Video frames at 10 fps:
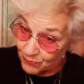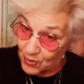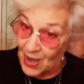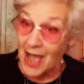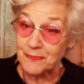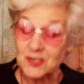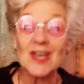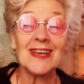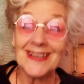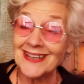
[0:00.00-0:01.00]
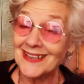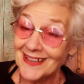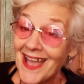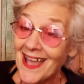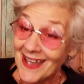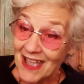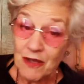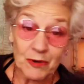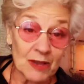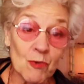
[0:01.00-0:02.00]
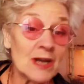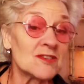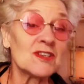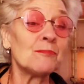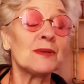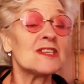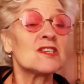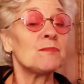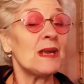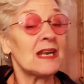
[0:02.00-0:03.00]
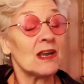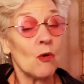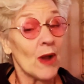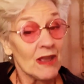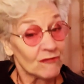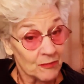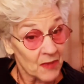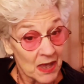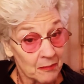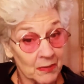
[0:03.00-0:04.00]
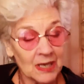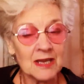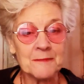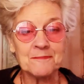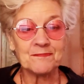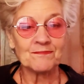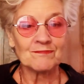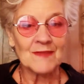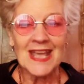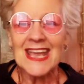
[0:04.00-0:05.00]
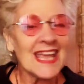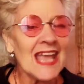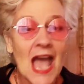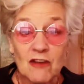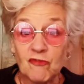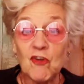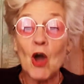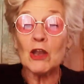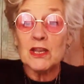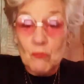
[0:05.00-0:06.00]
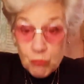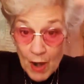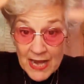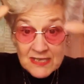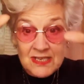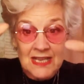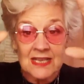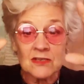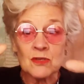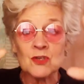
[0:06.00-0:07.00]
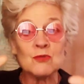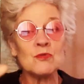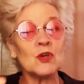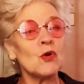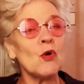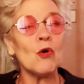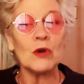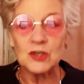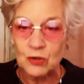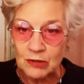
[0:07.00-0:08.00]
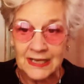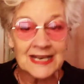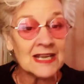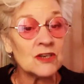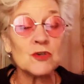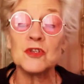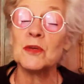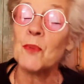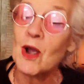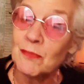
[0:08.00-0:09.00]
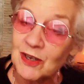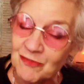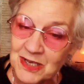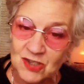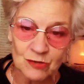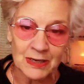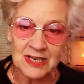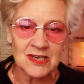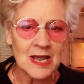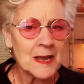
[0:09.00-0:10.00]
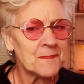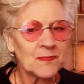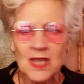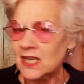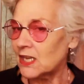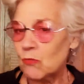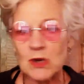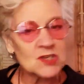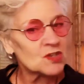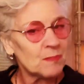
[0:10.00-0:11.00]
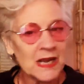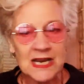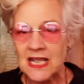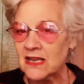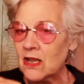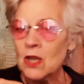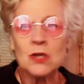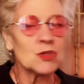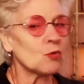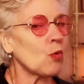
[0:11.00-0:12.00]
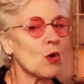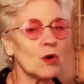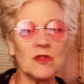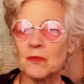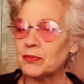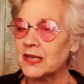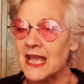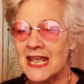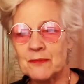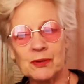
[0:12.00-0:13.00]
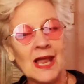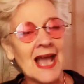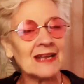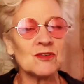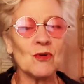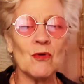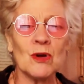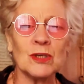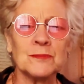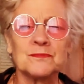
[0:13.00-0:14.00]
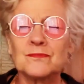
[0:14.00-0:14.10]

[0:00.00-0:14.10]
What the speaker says: perhaps he, Harry, was simply speeding away from them. He had fallen right into the corridor leading to the Department of Mysteries. He was speeding toward the plain black door.